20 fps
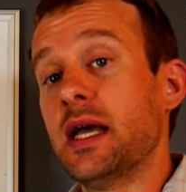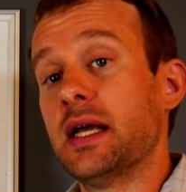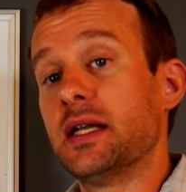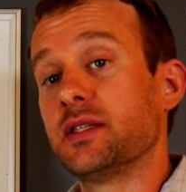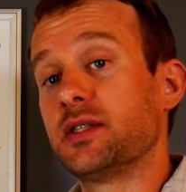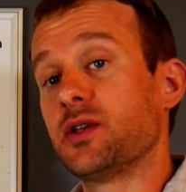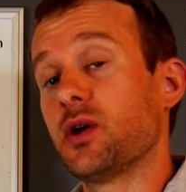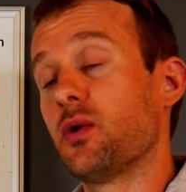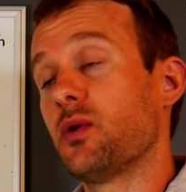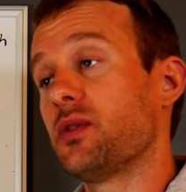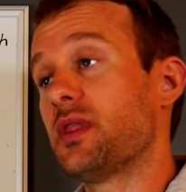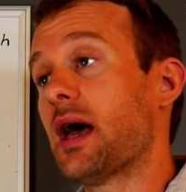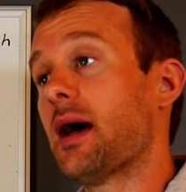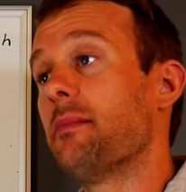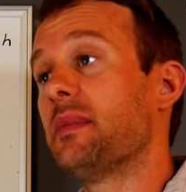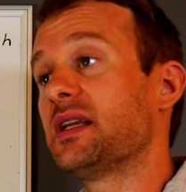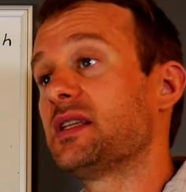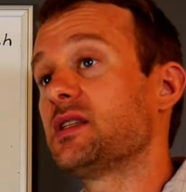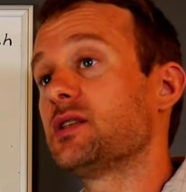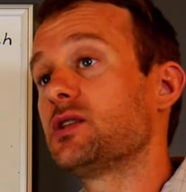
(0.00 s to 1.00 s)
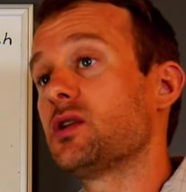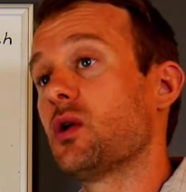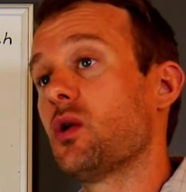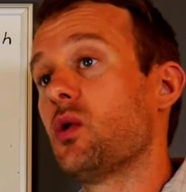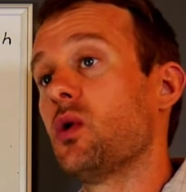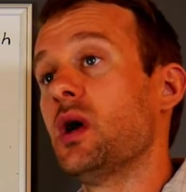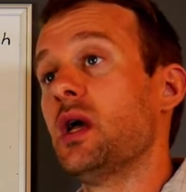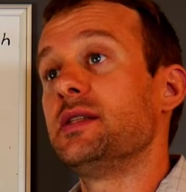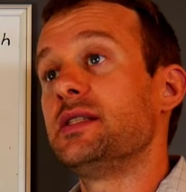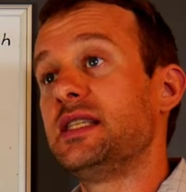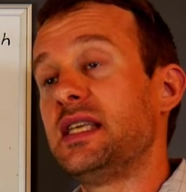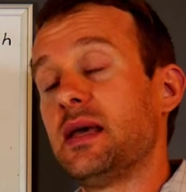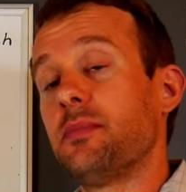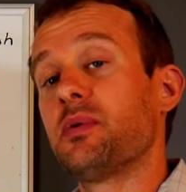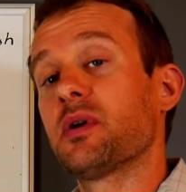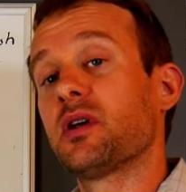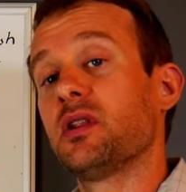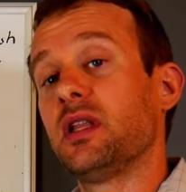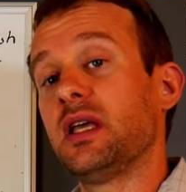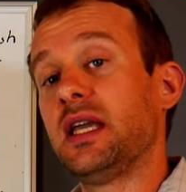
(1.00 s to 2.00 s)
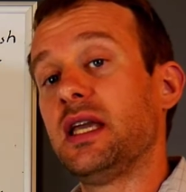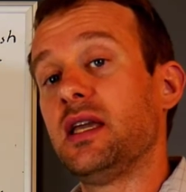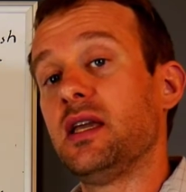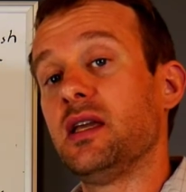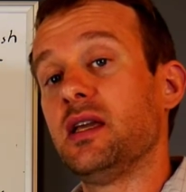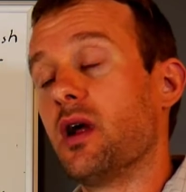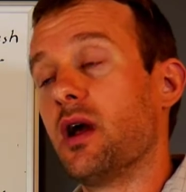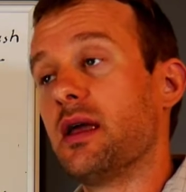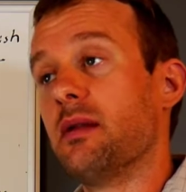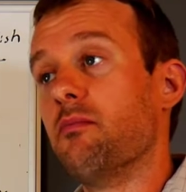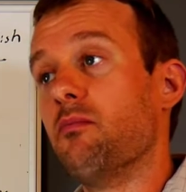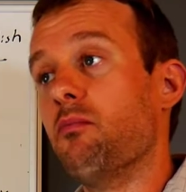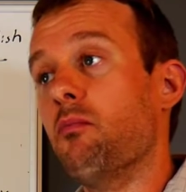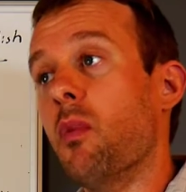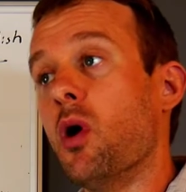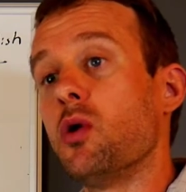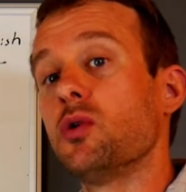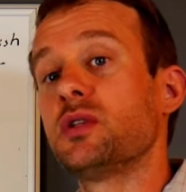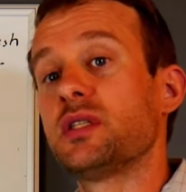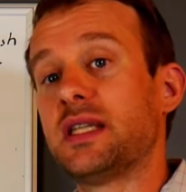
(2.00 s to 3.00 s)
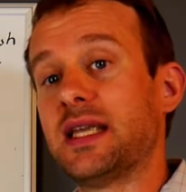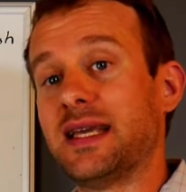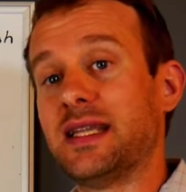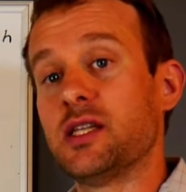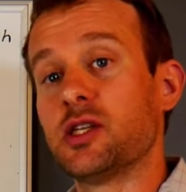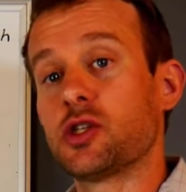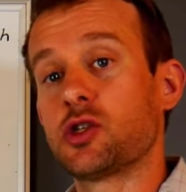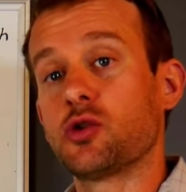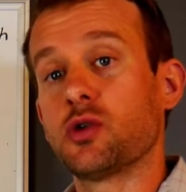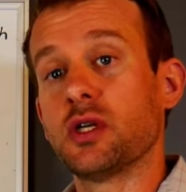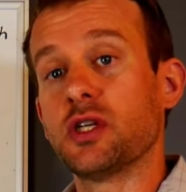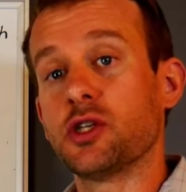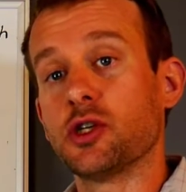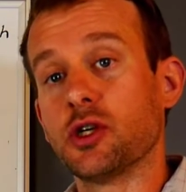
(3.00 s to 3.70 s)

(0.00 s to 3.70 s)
And so that makes it so typically in most industries,